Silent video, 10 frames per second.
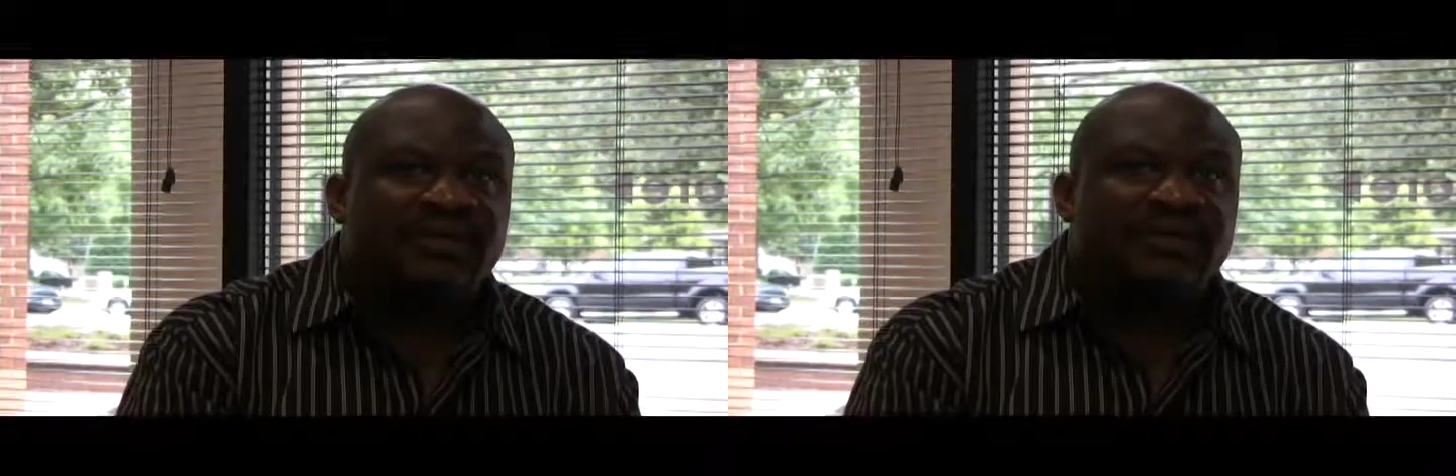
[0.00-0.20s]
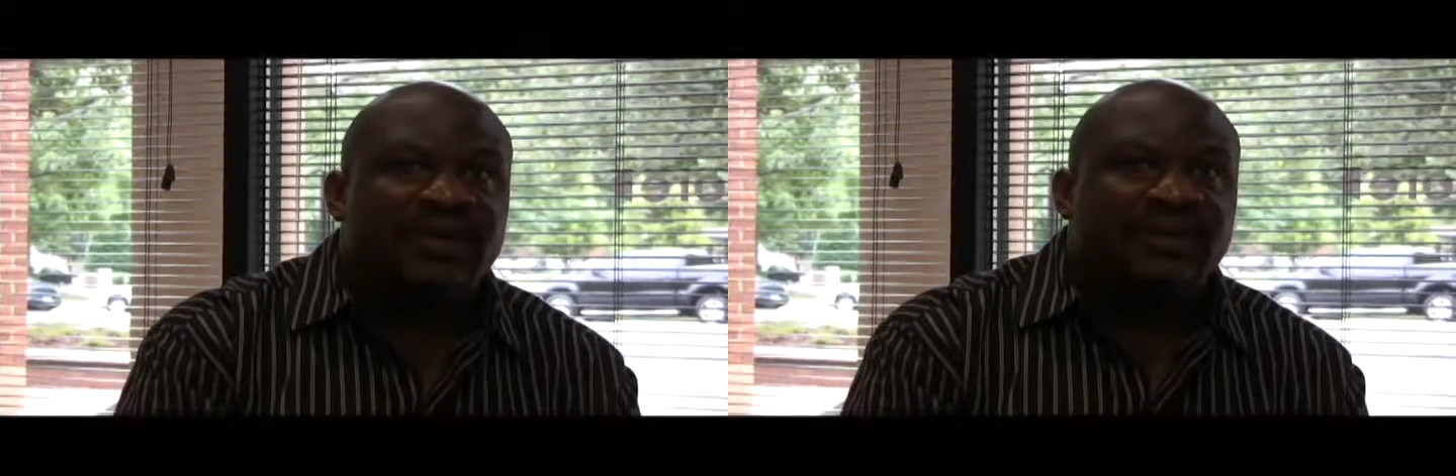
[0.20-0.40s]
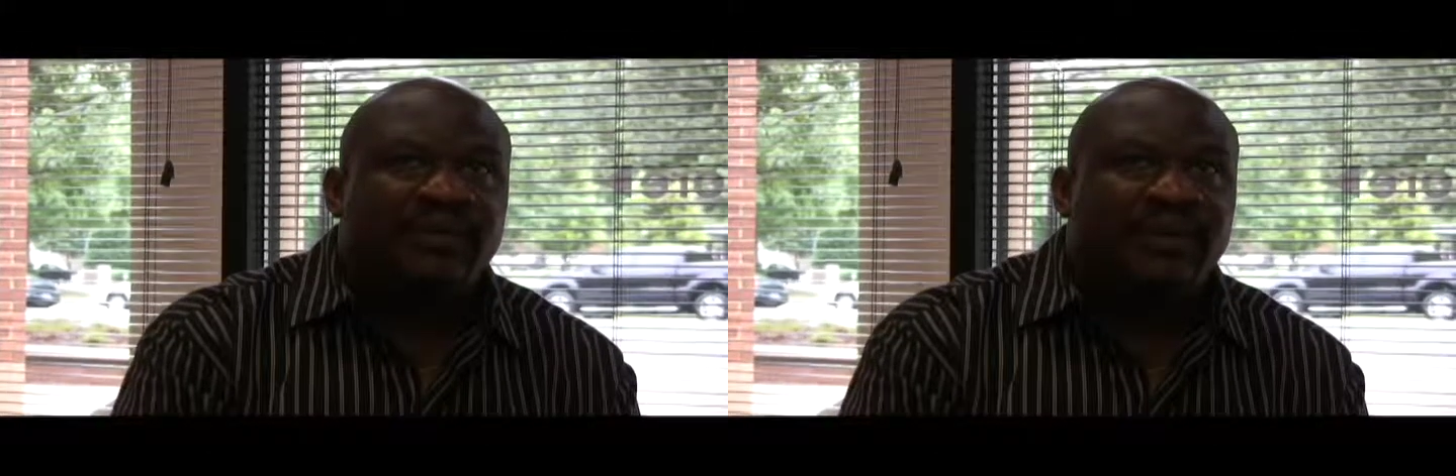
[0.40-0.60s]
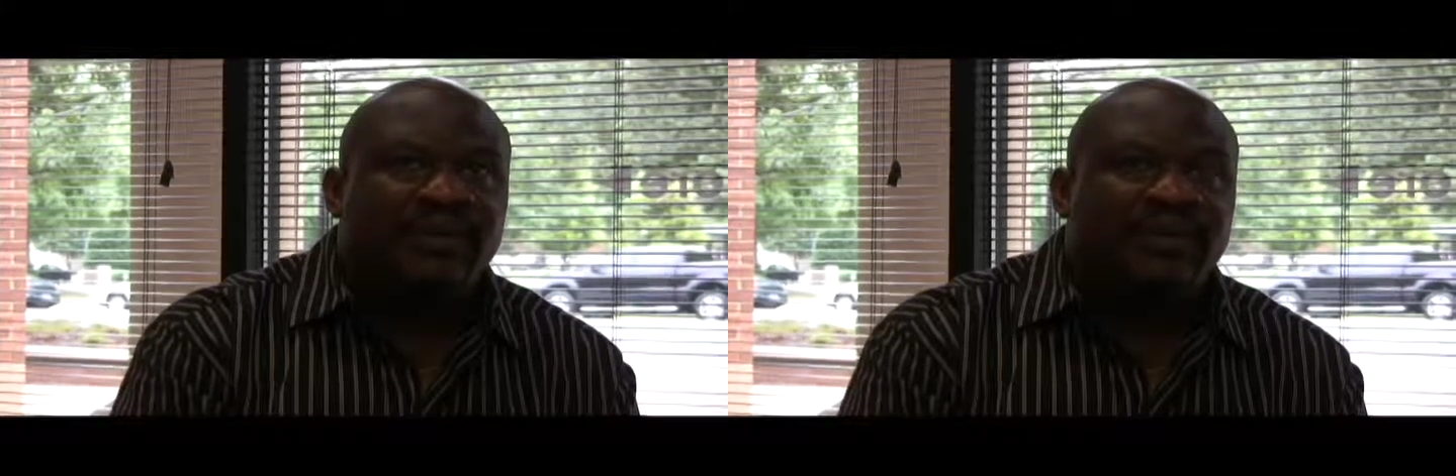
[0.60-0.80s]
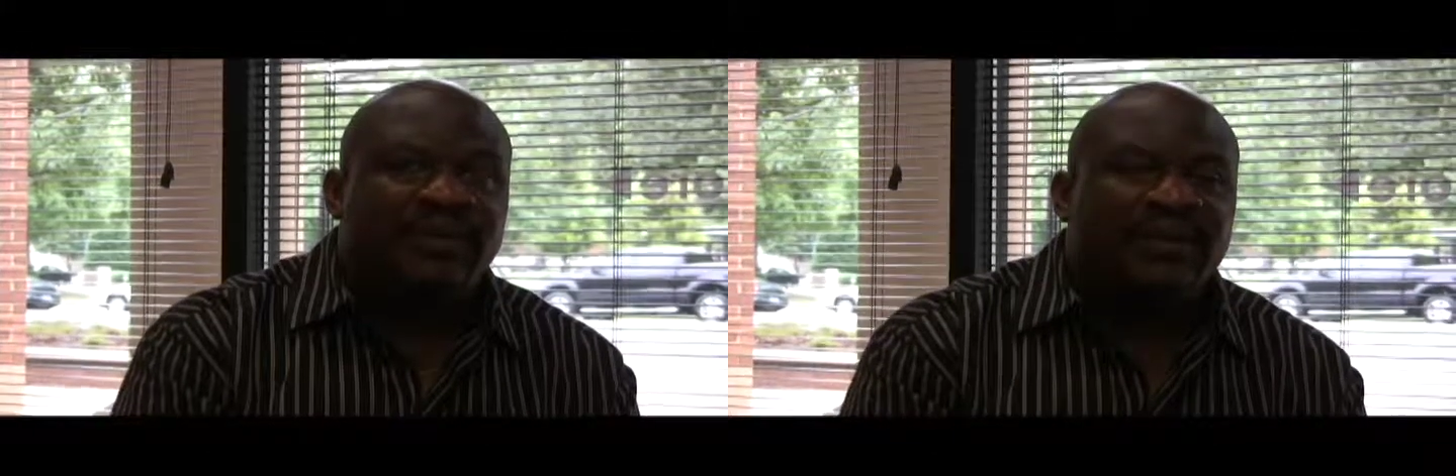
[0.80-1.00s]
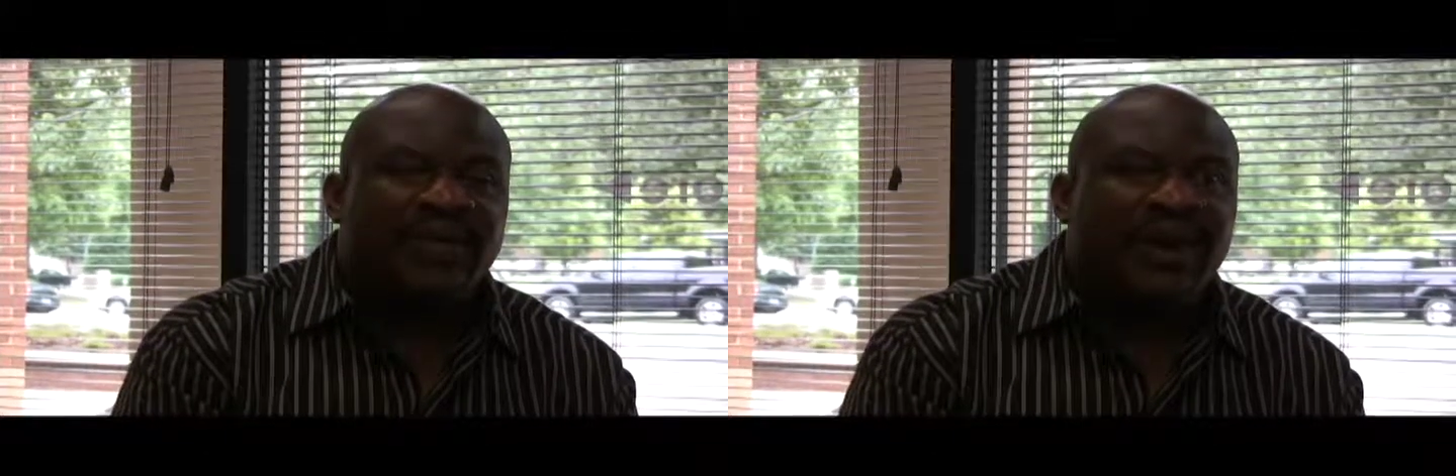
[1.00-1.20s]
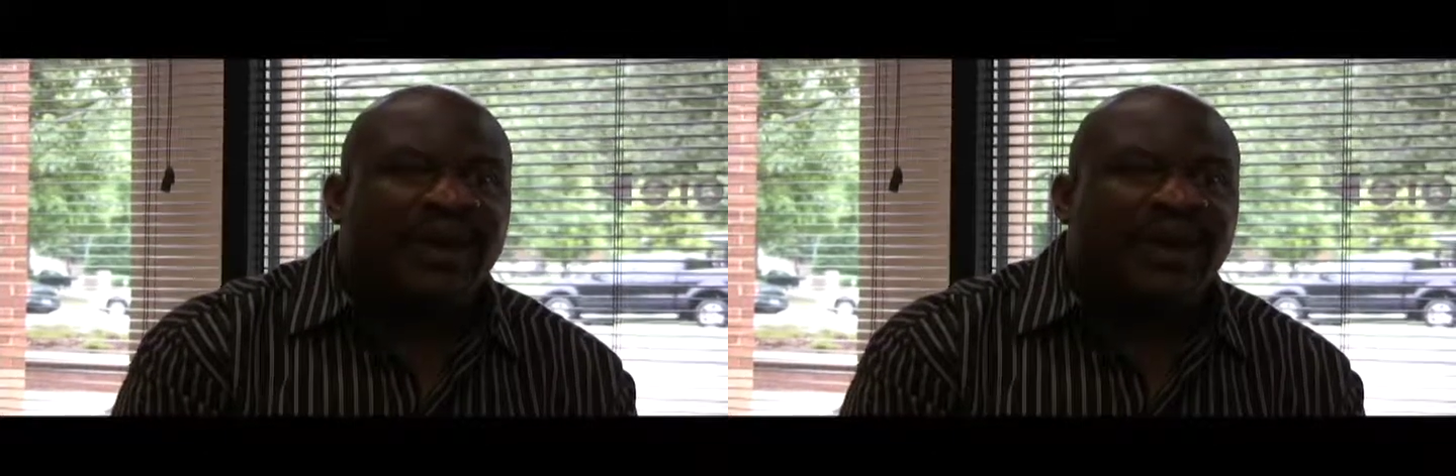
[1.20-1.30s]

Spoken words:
that we